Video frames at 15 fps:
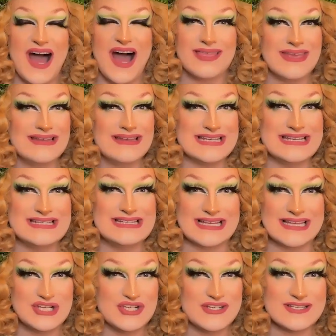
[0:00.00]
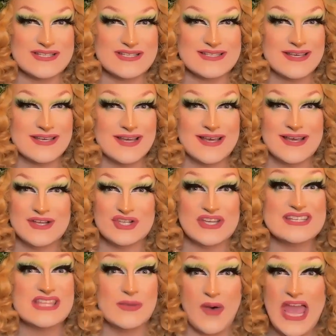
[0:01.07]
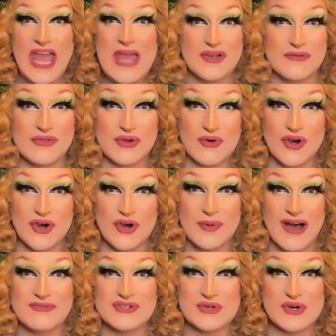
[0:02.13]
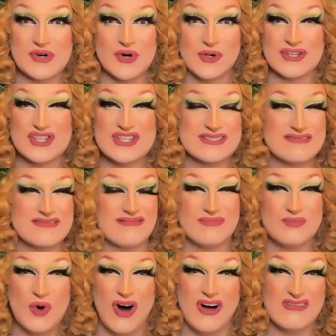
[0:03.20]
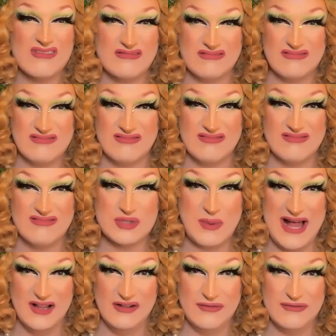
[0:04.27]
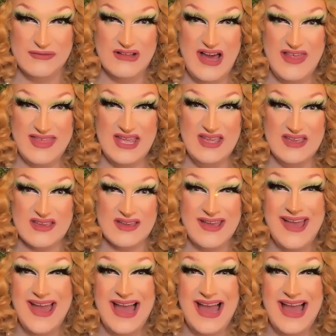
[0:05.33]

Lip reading: I think Dee Delicious. She is the baby of the group, after all. She's, what, 12, I think?